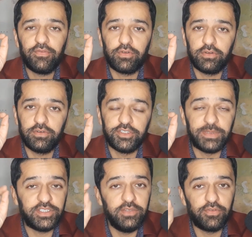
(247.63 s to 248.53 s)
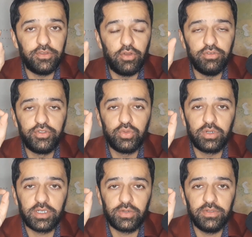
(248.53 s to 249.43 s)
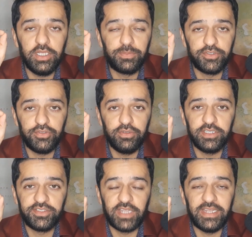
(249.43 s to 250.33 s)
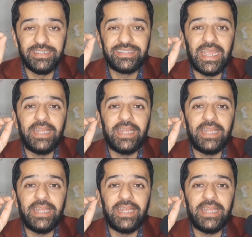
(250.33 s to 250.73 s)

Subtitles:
especially for those who are currently pursuing their studies